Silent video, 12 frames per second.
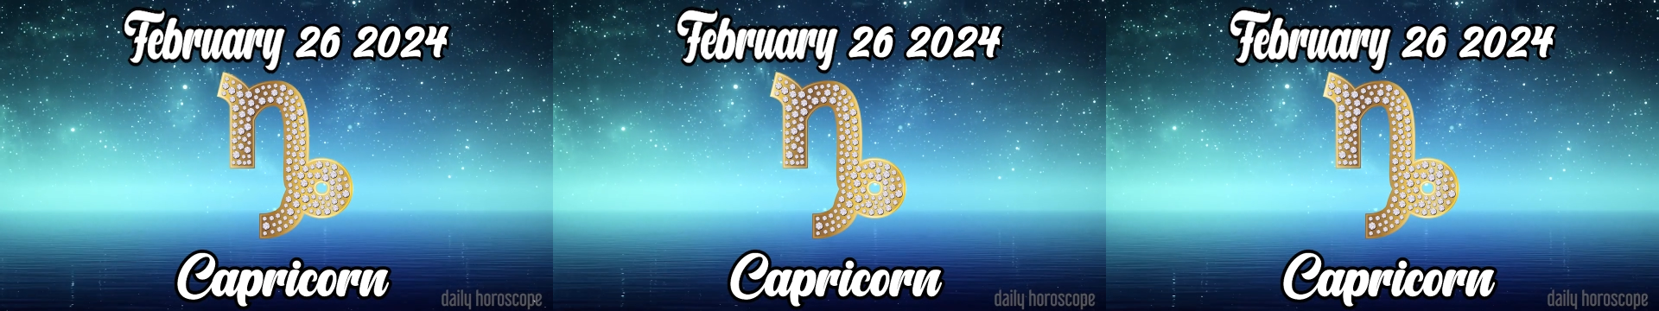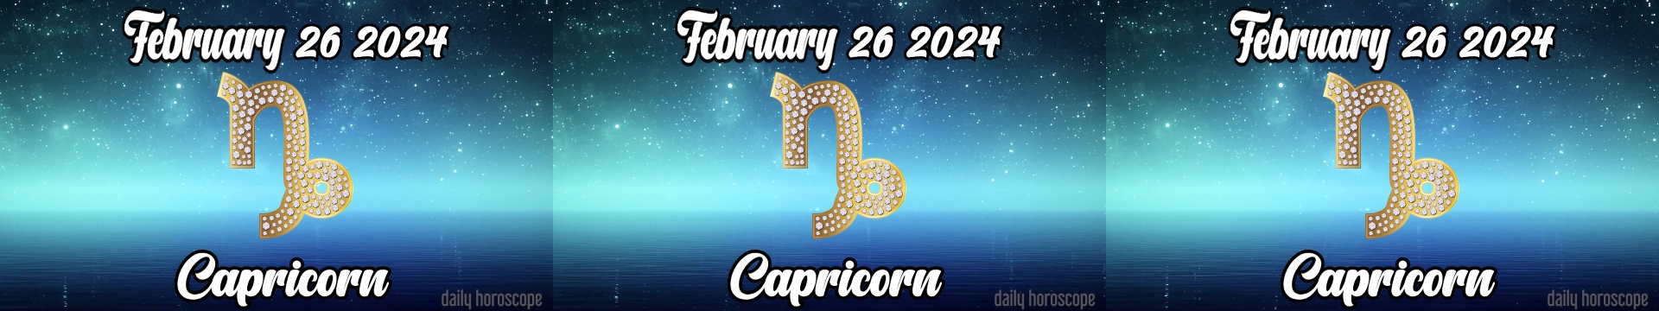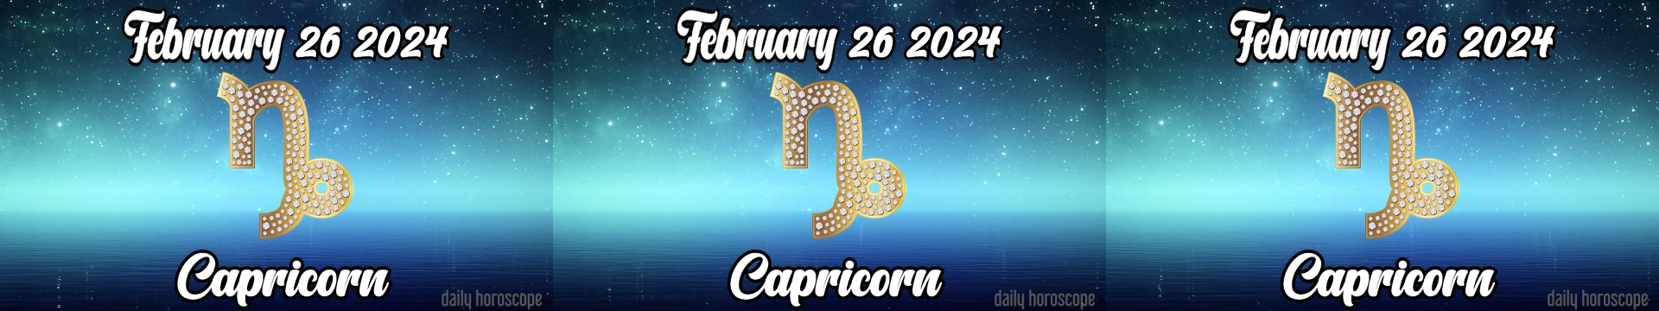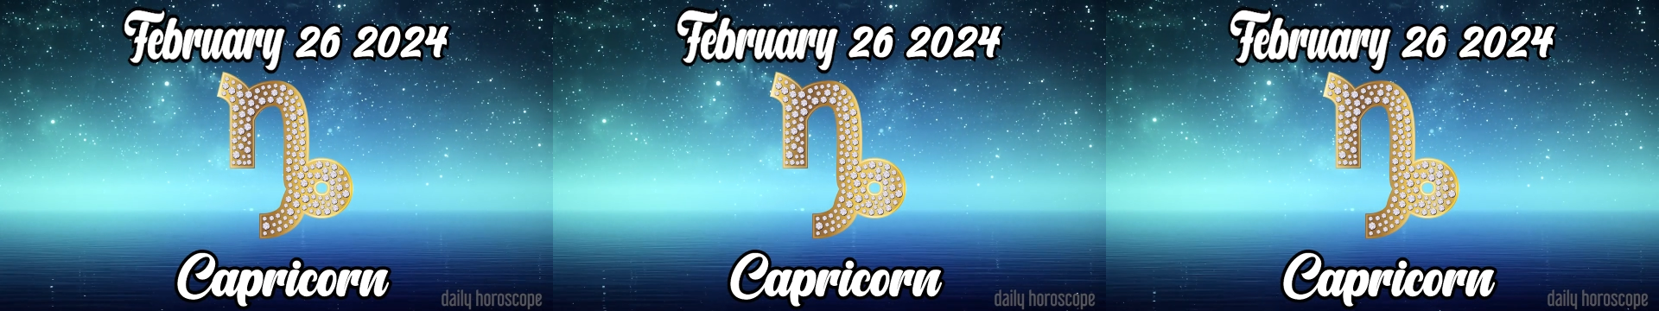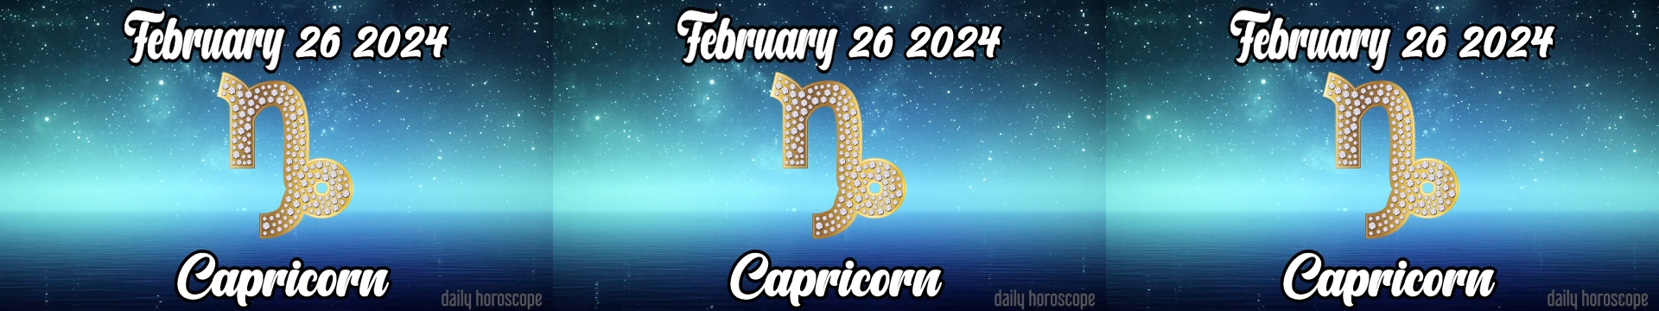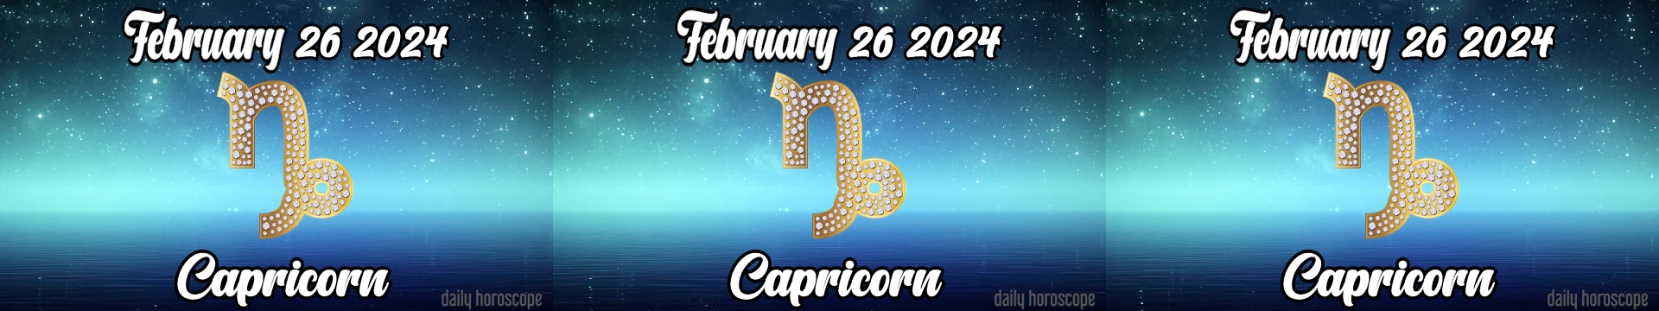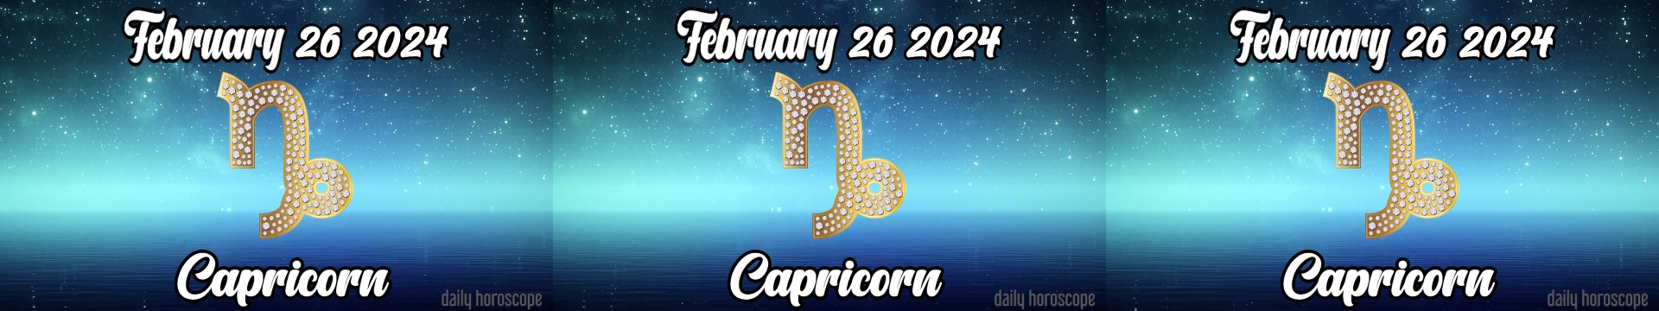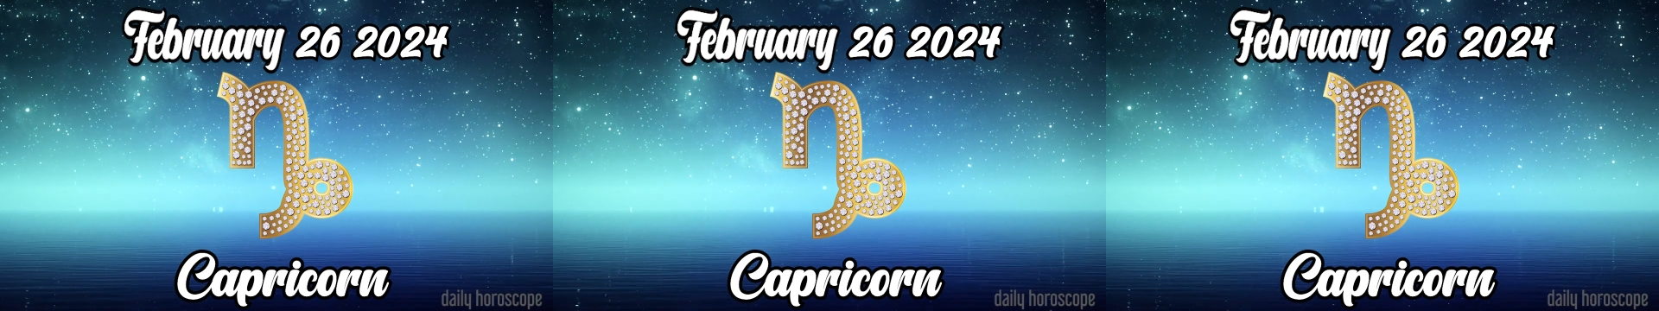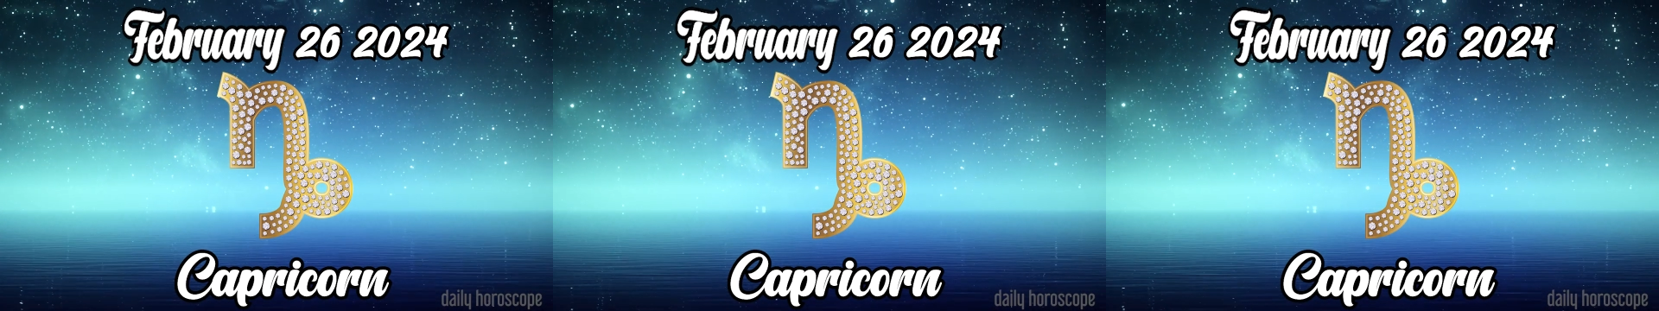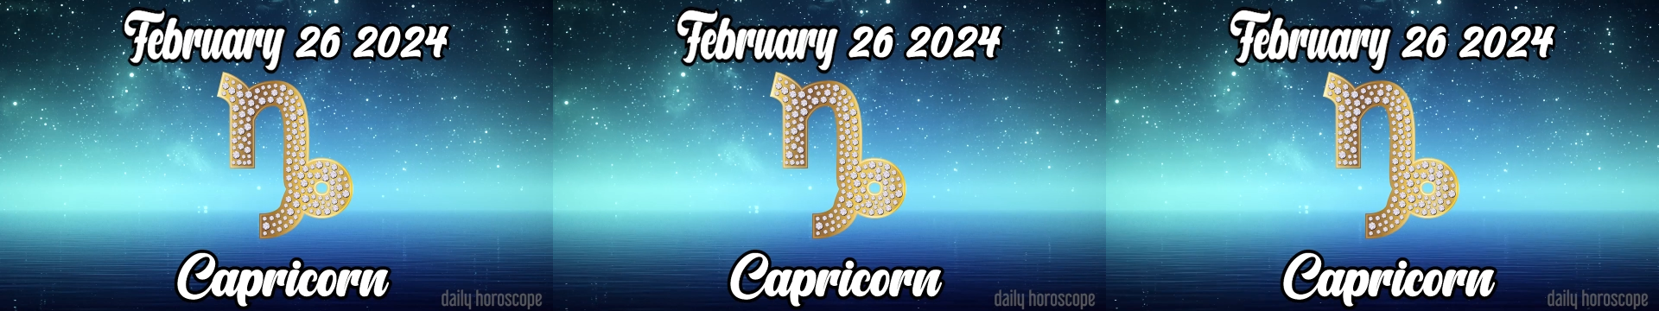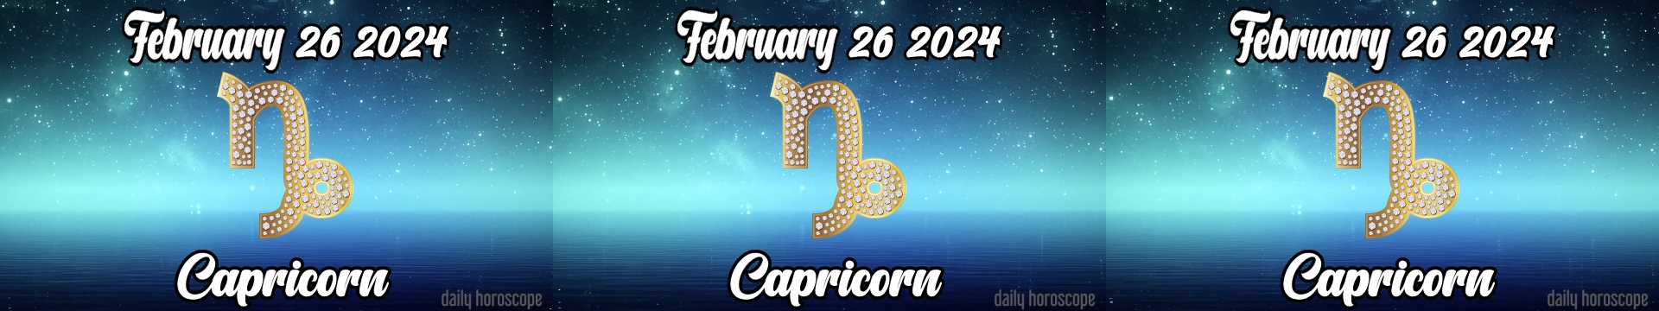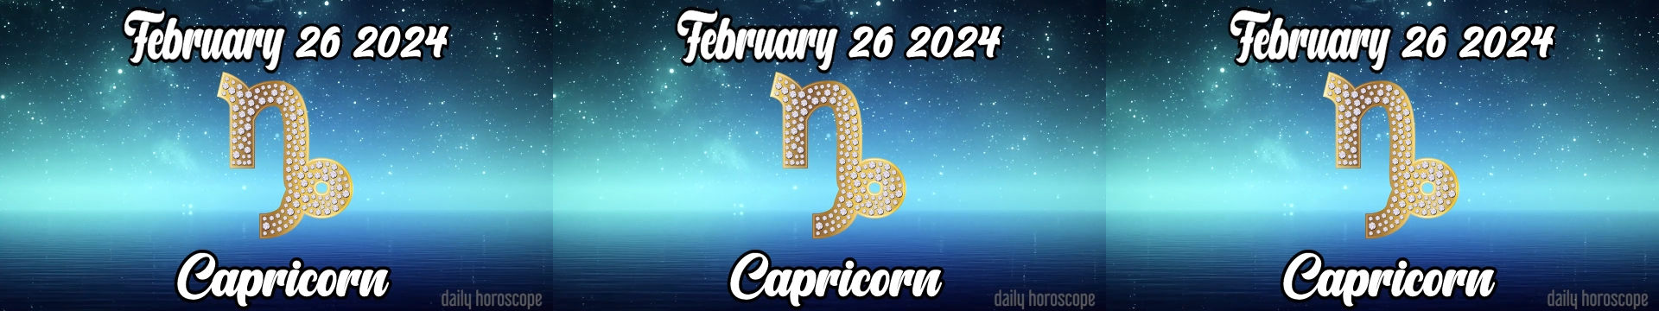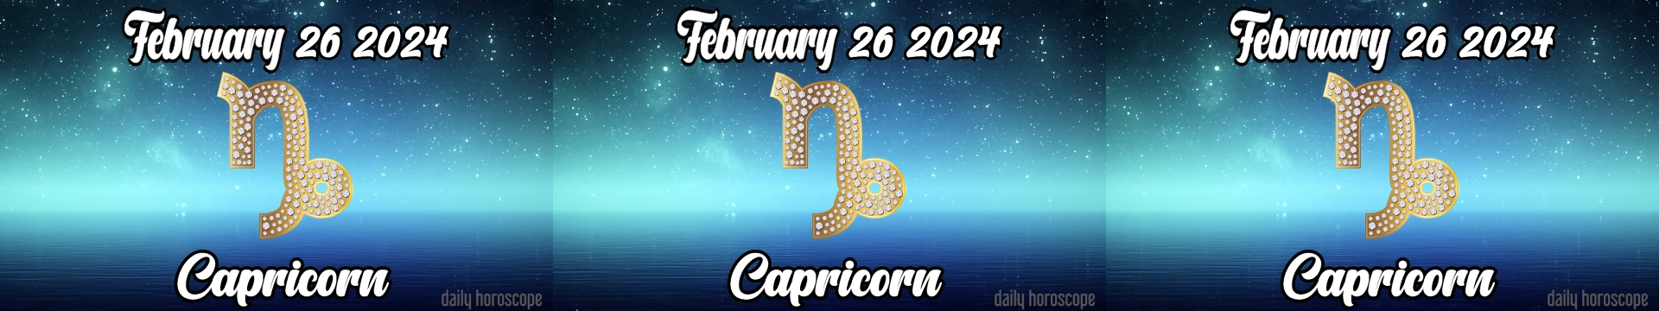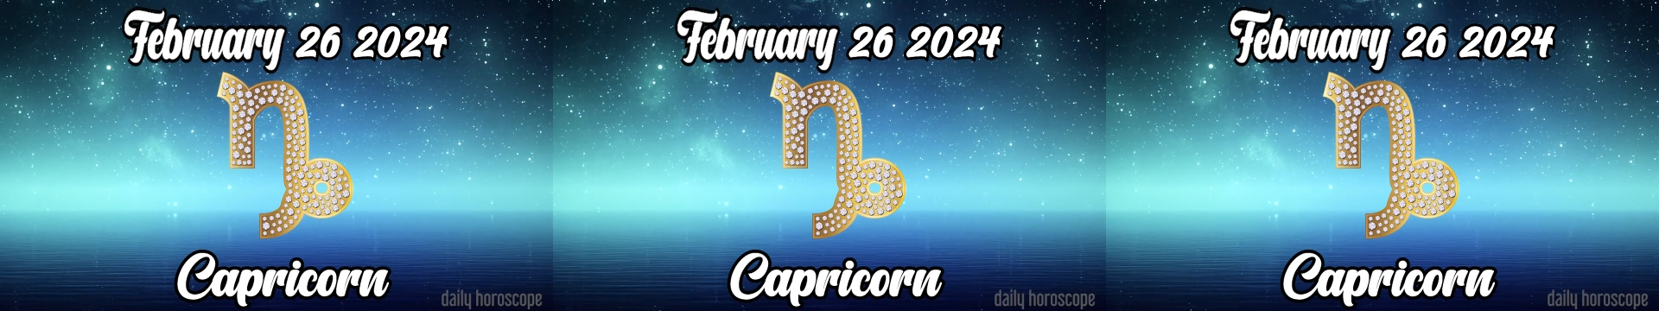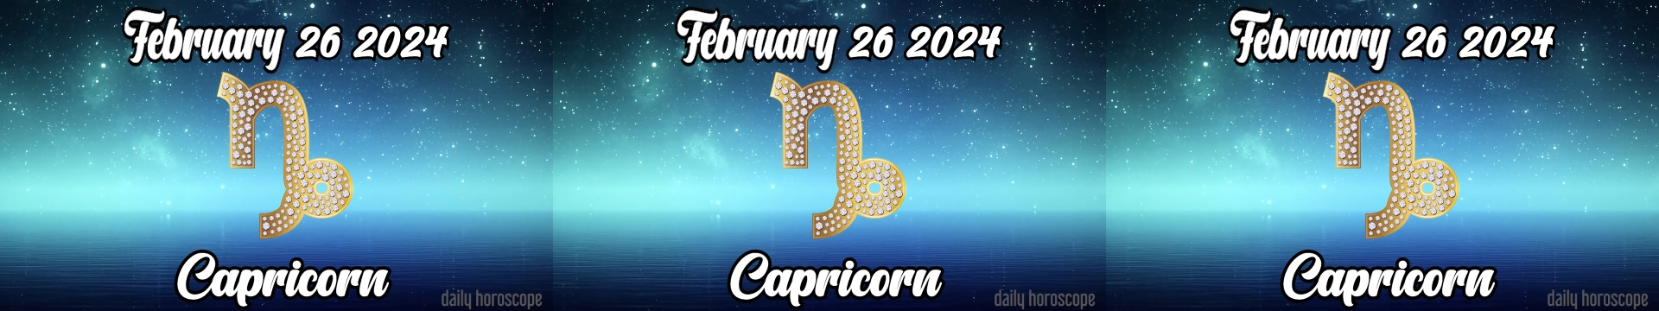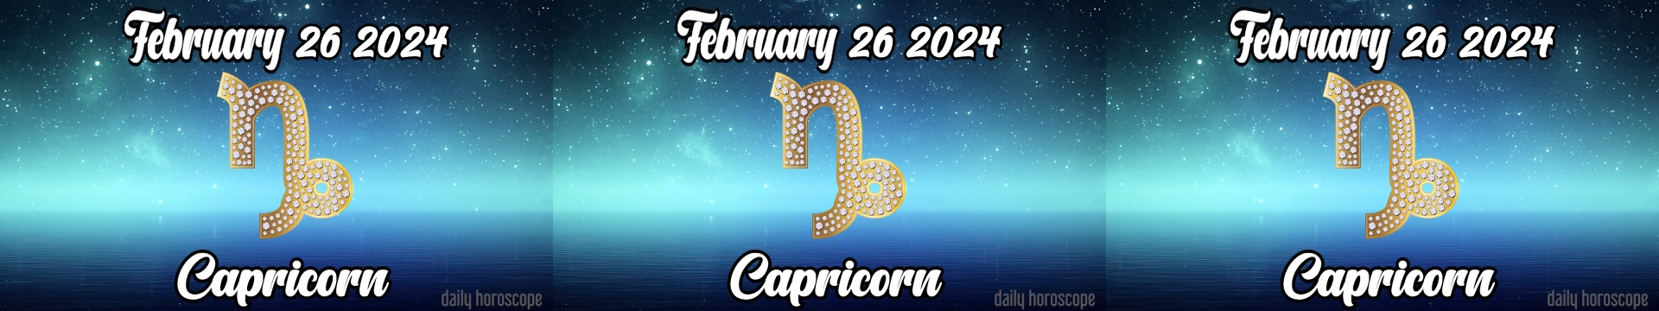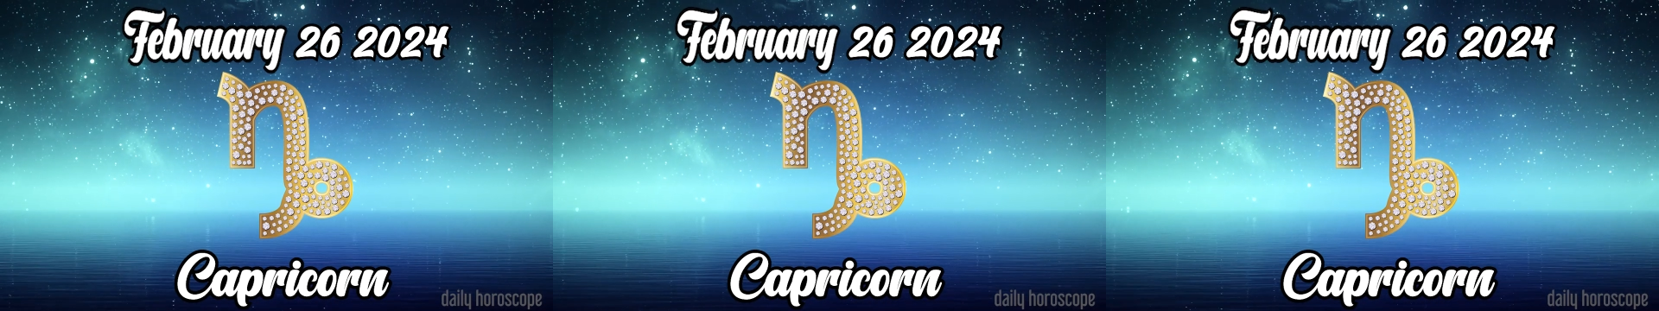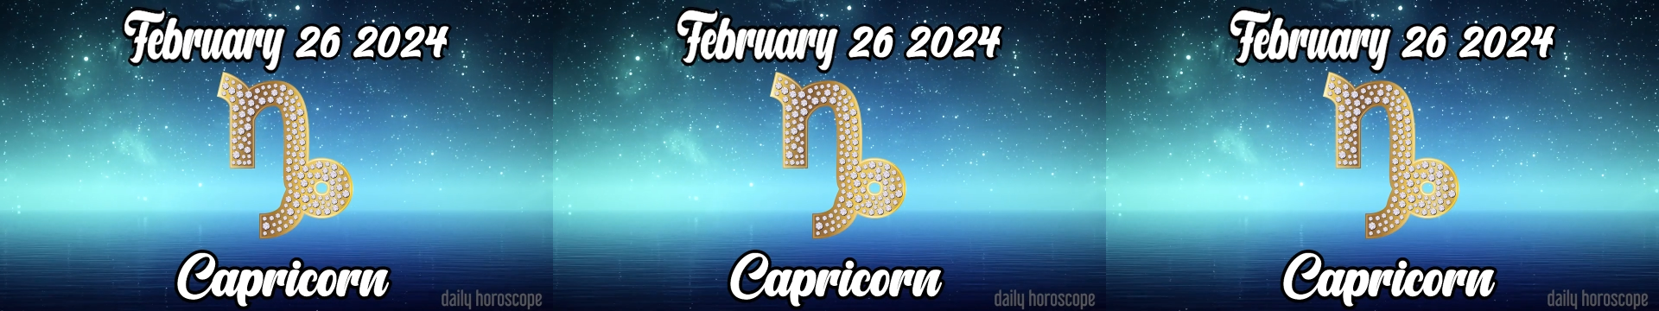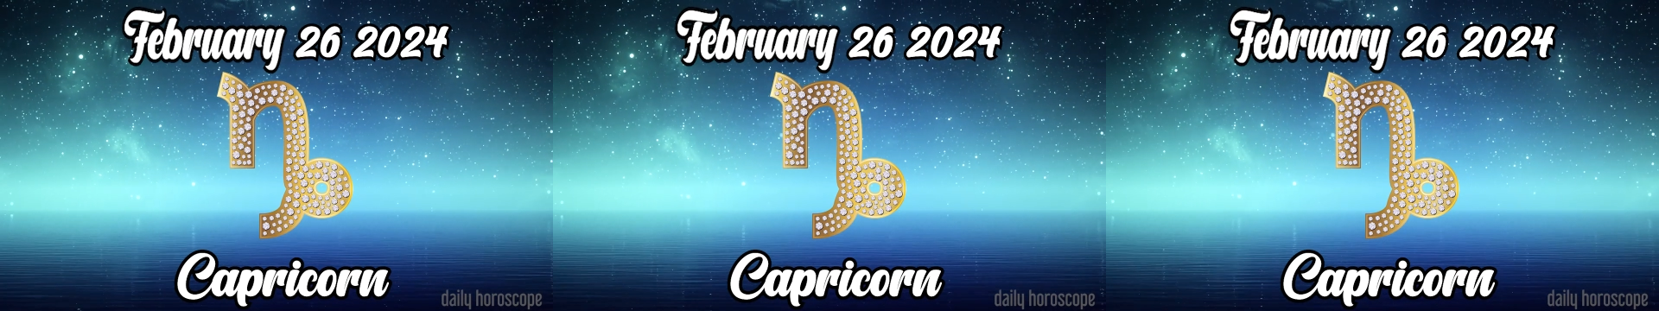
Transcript: No face is visible, so there are no lips to read.